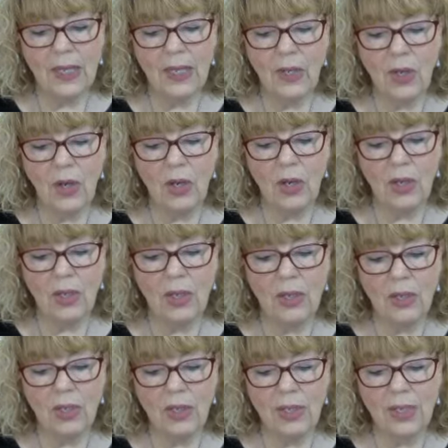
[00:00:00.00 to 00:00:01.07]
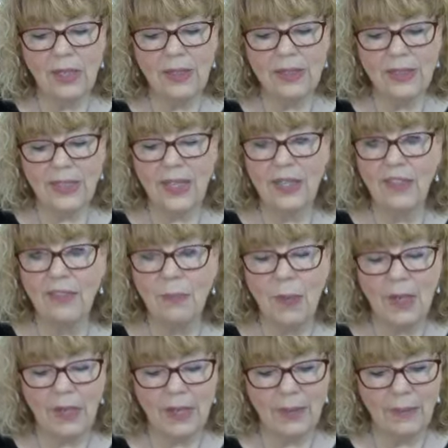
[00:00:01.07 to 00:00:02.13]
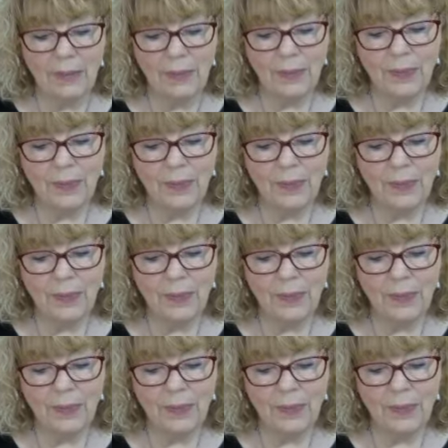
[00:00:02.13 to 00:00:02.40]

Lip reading: it all in the state of mind.